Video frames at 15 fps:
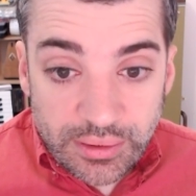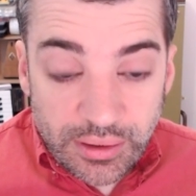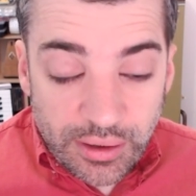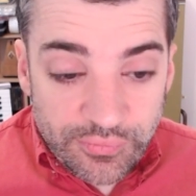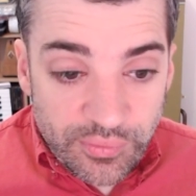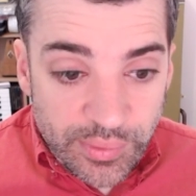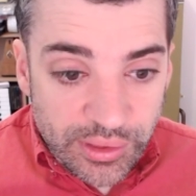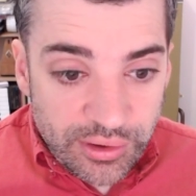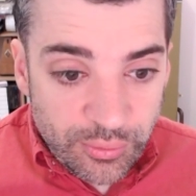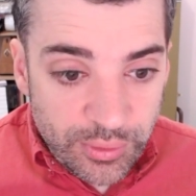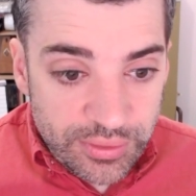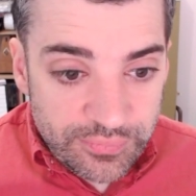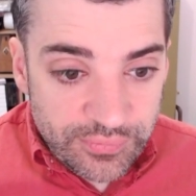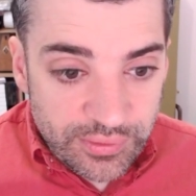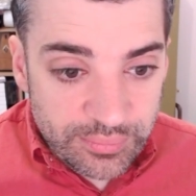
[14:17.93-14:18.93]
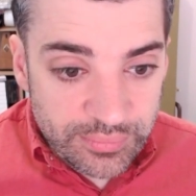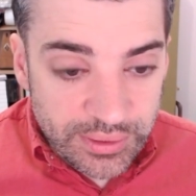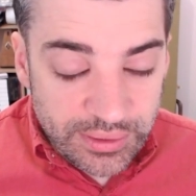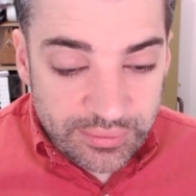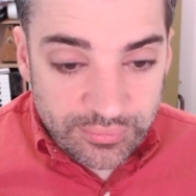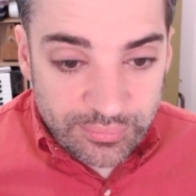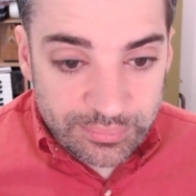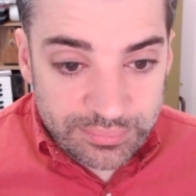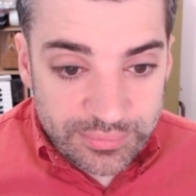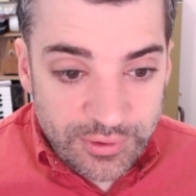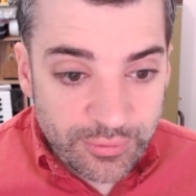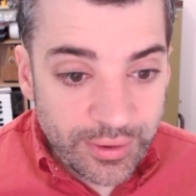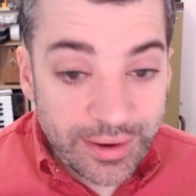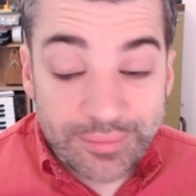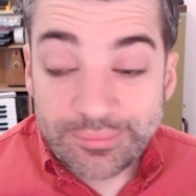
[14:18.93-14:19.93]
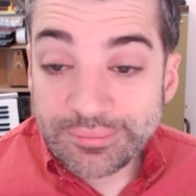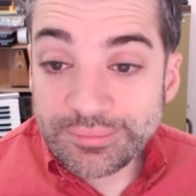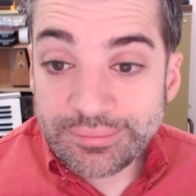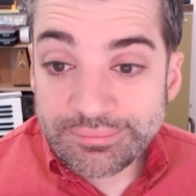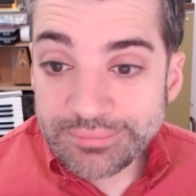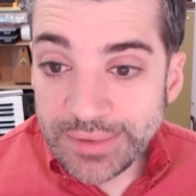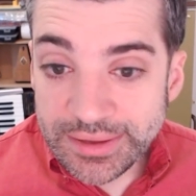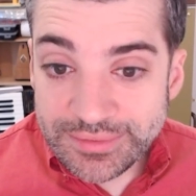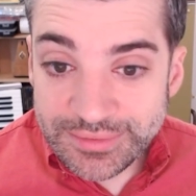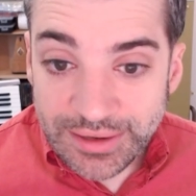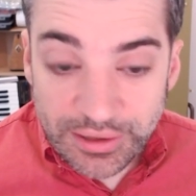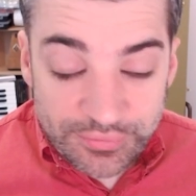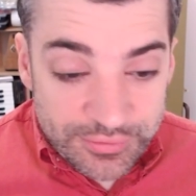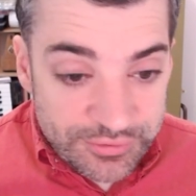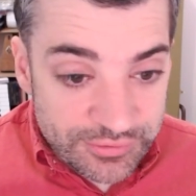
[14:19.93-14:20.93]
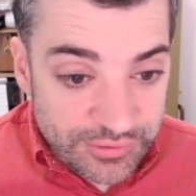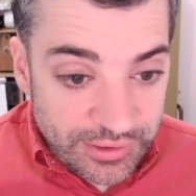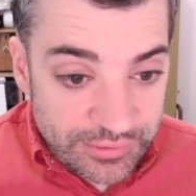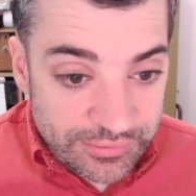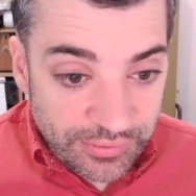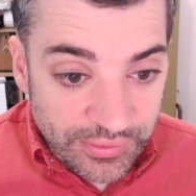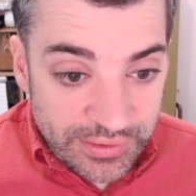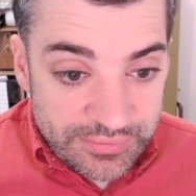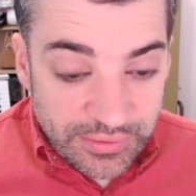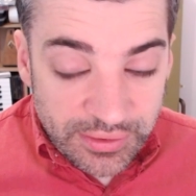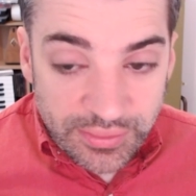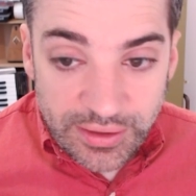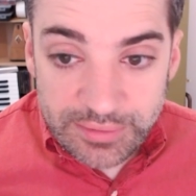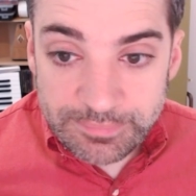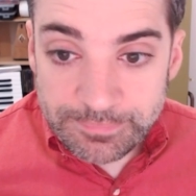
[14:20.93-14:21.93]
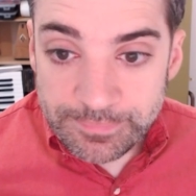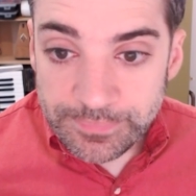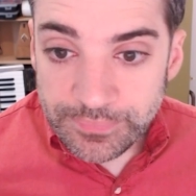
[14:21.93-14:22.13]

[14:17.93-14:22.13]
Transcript: are familiar with from crime-based television shows and things like that.